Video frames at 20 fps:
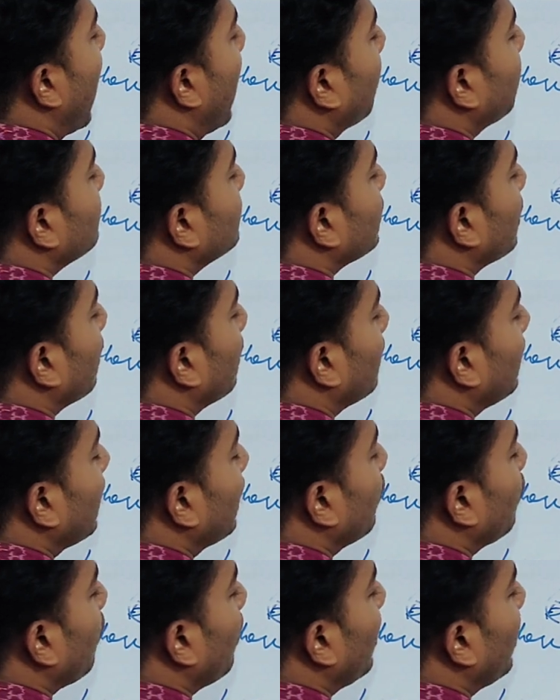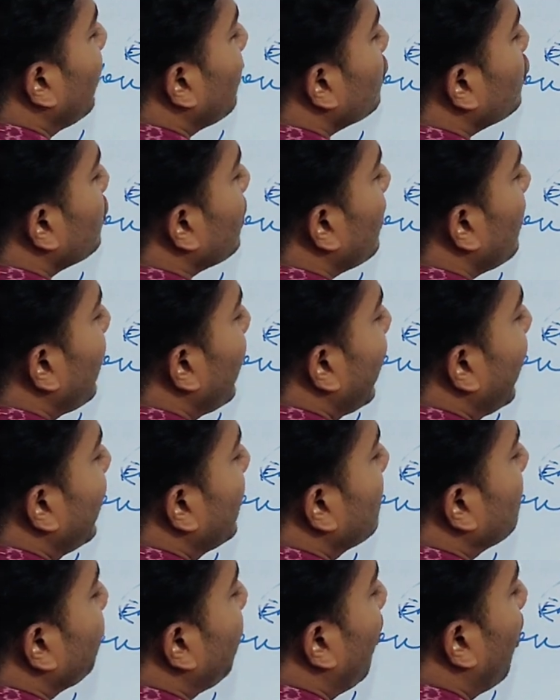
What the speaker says: After recovalence, it